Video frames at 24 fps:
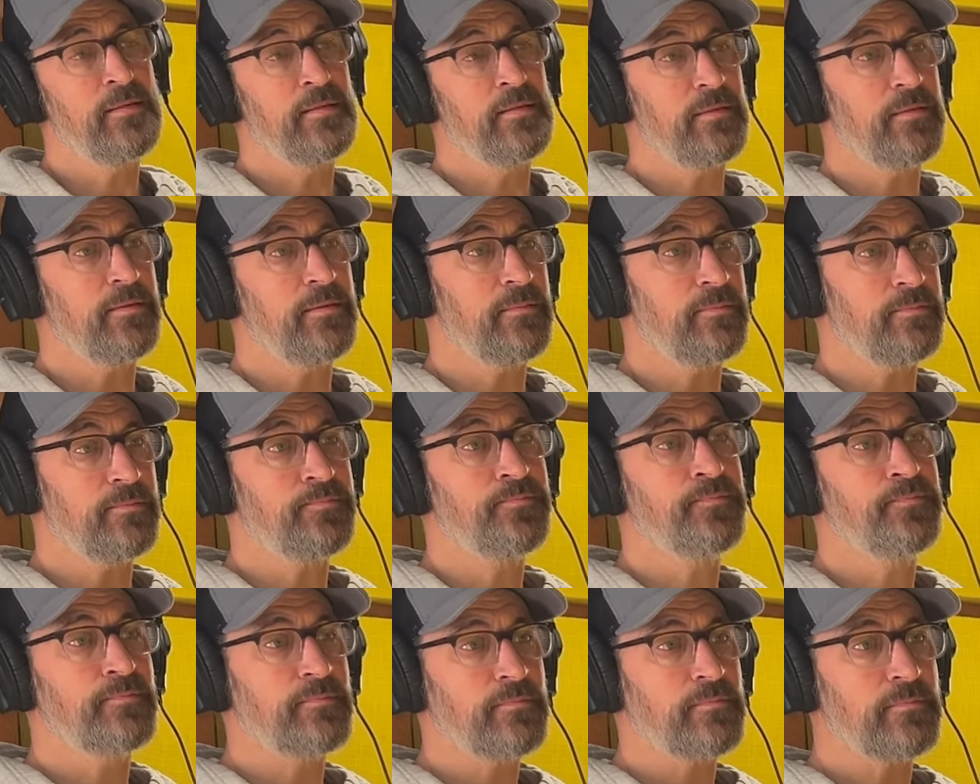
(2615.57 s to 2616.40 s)
Um,
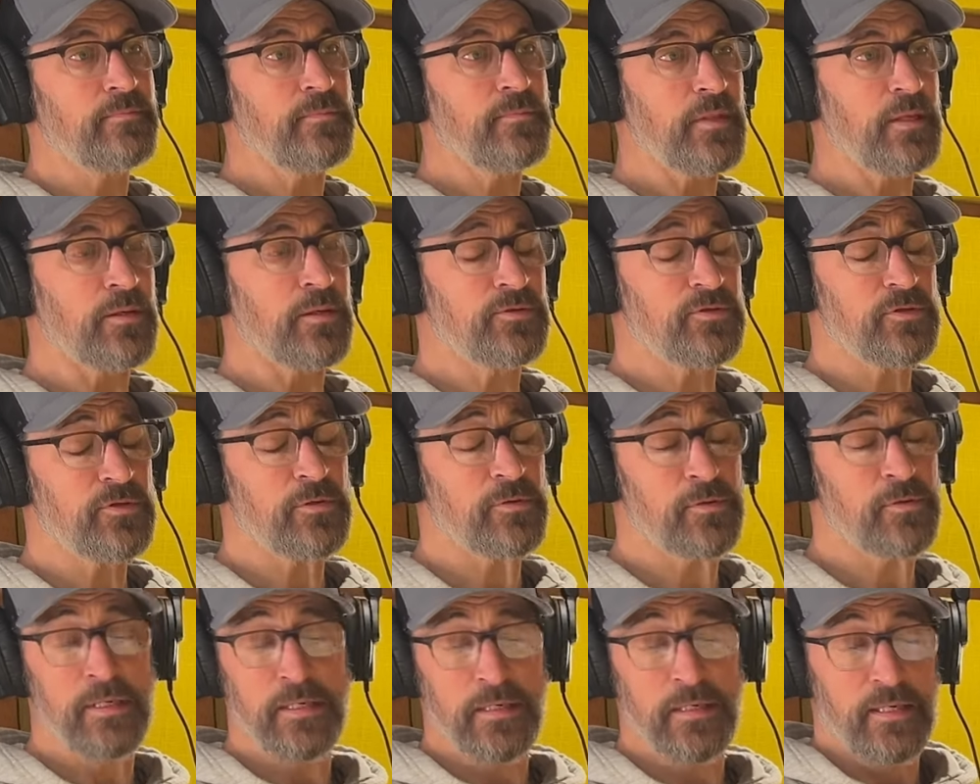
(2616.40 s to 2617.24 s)

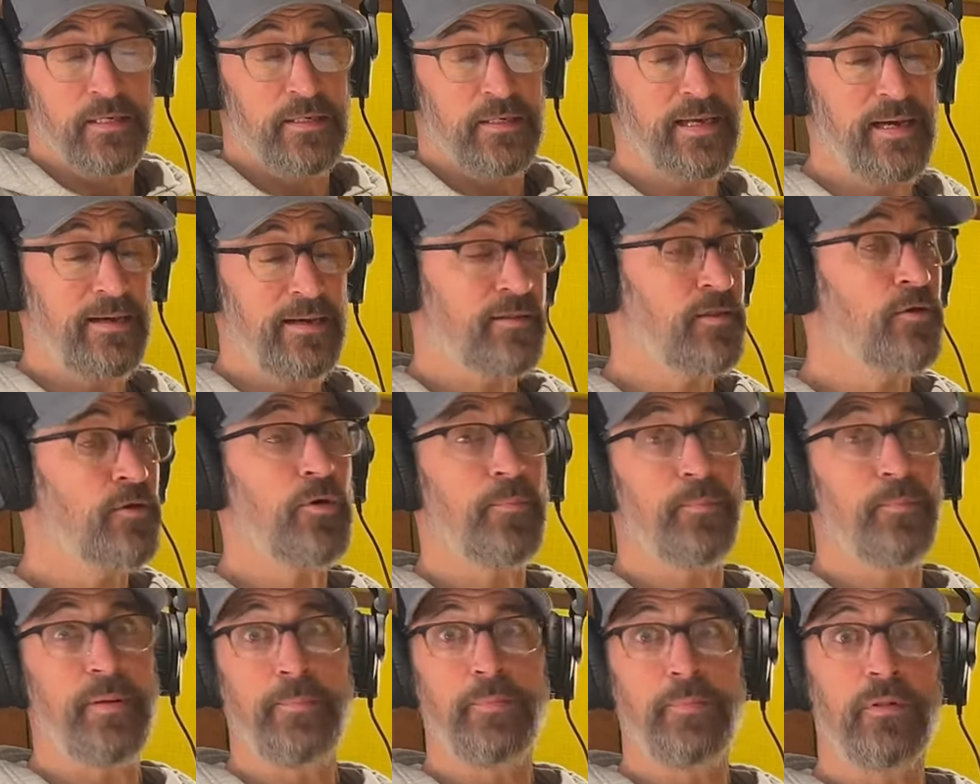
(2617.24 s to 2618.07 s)
so yeah, and there were
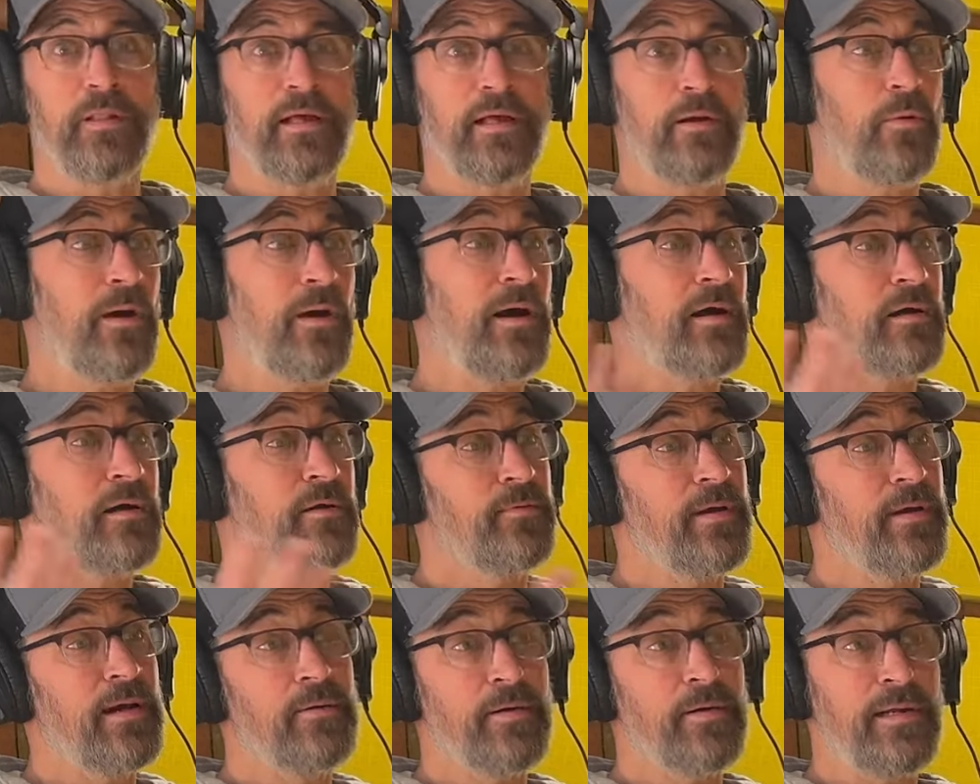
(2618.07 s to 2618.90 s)
people like walking
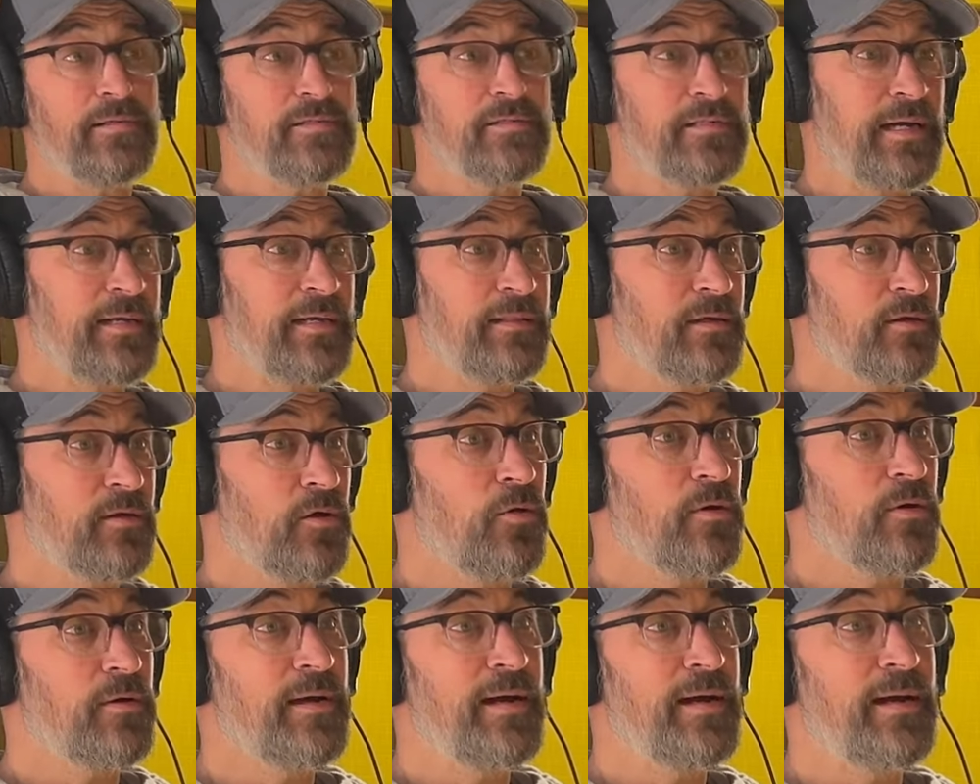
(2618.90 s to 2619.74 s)
around outside the
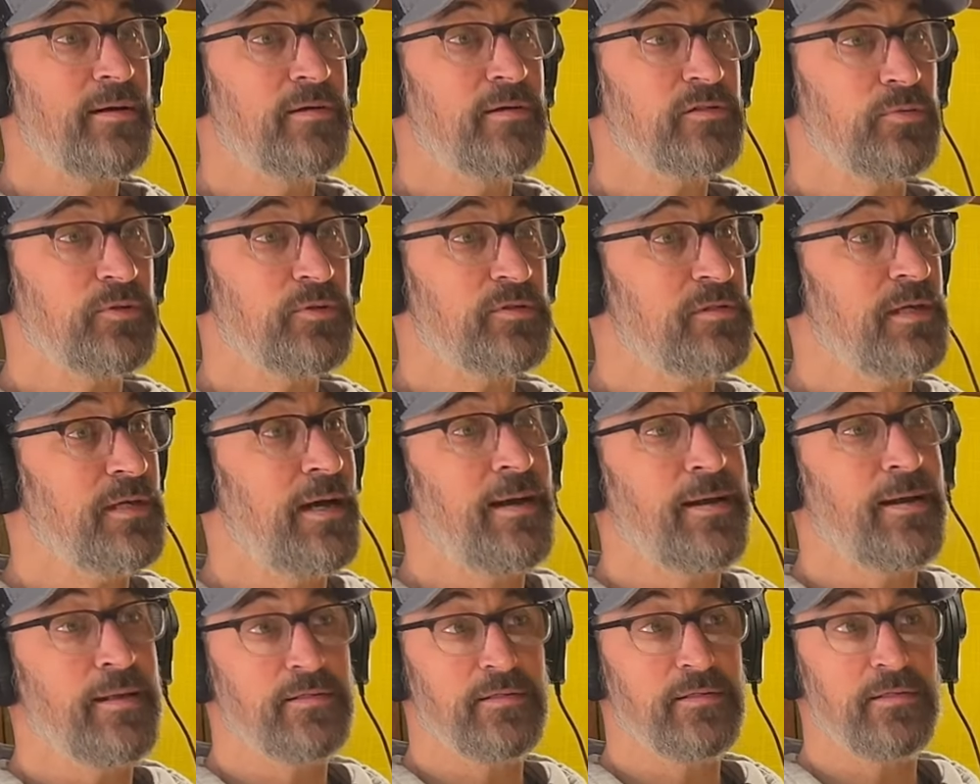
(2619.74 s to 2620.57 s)
courthouse with
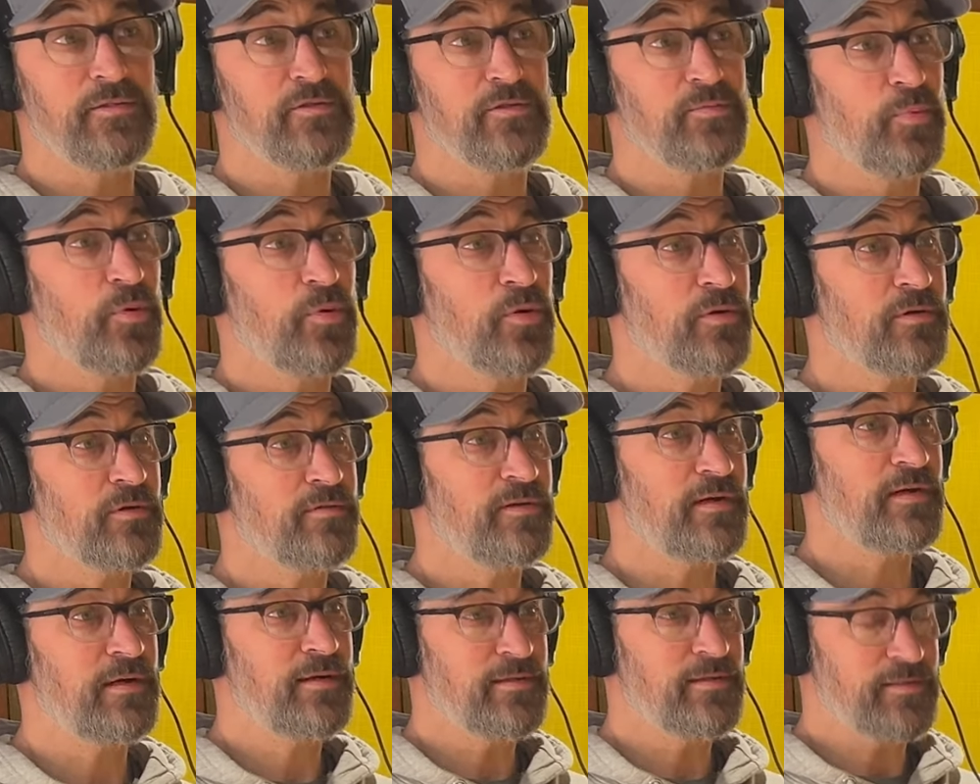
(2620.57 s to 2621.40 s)
signs in support of
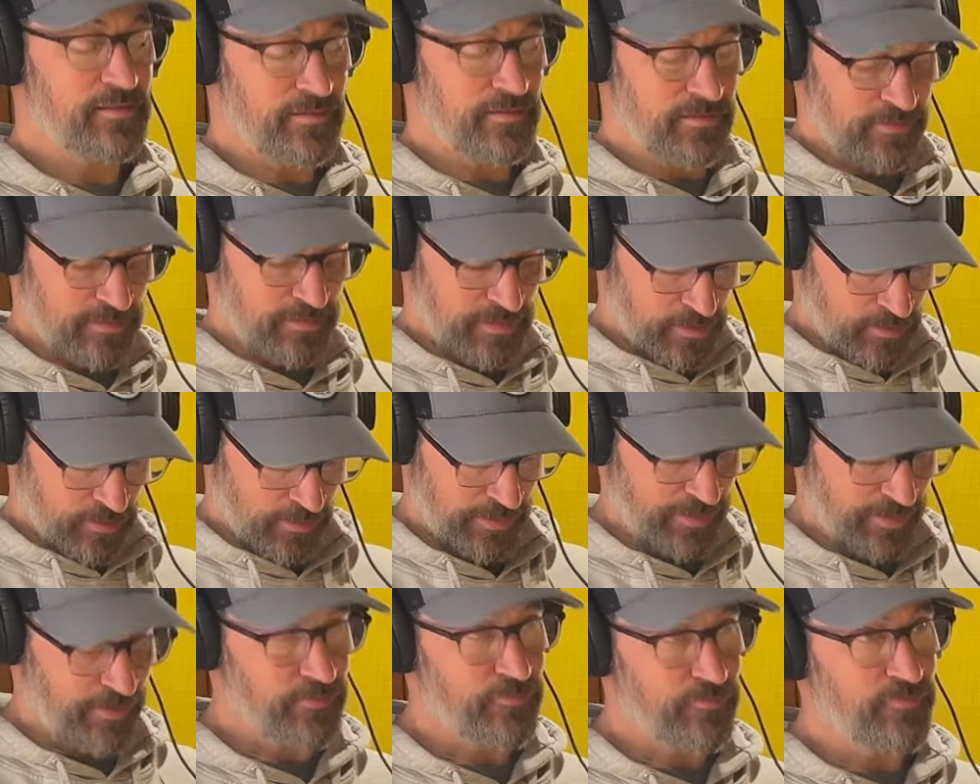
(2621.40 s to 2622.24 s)
us, and you know,
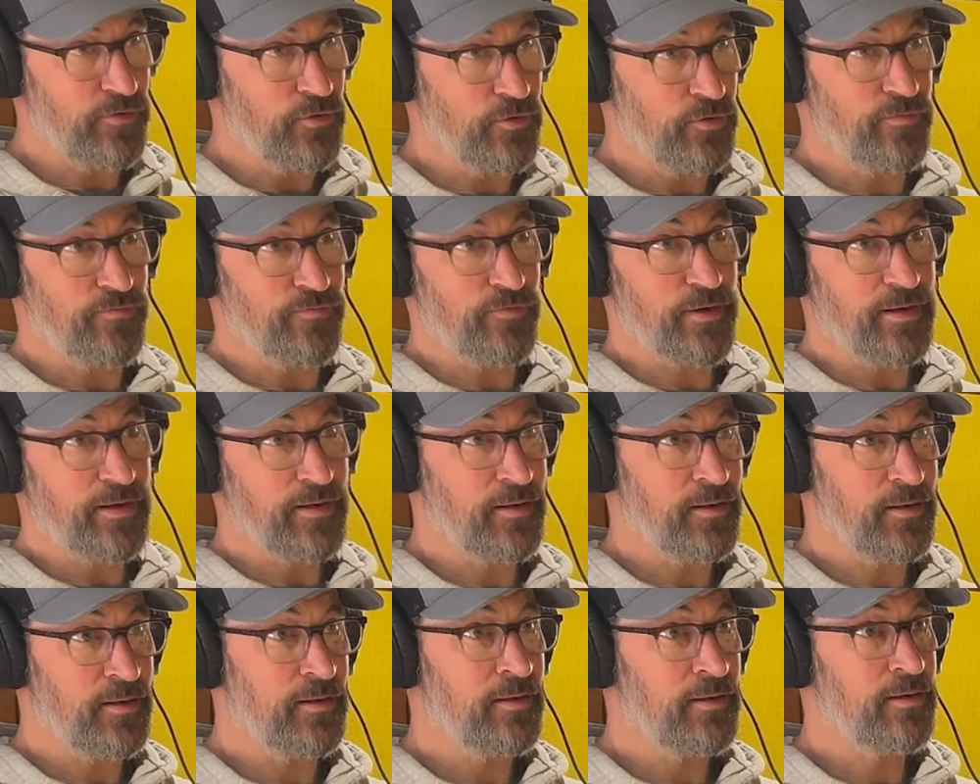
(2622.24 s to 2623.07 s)
like food
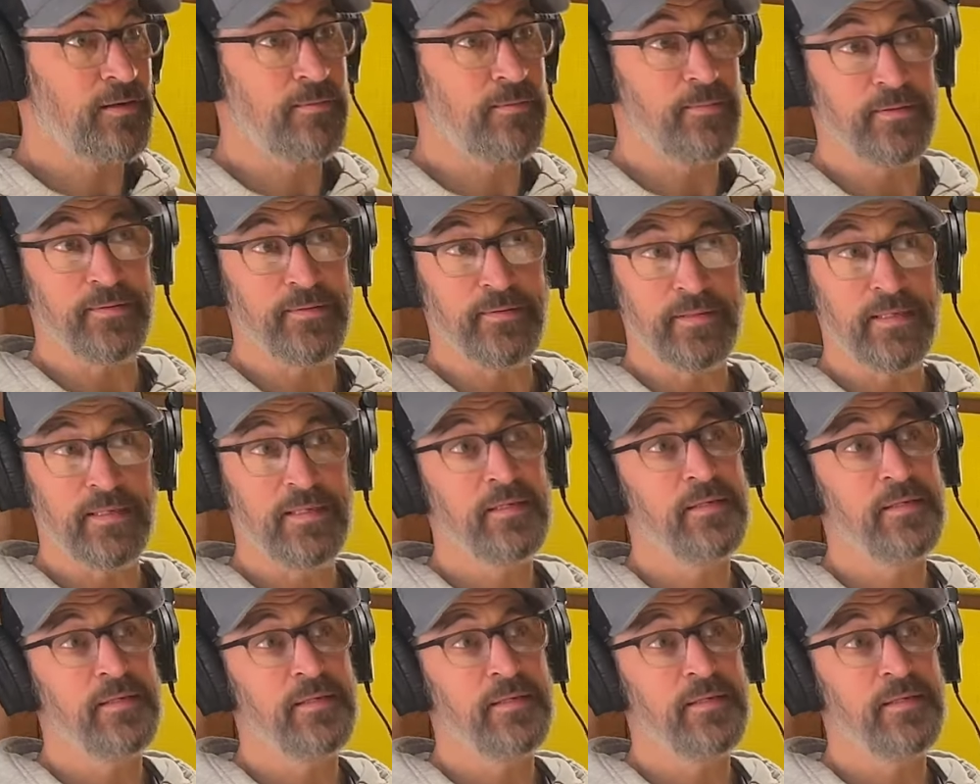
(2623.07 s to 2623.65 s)
freedom, and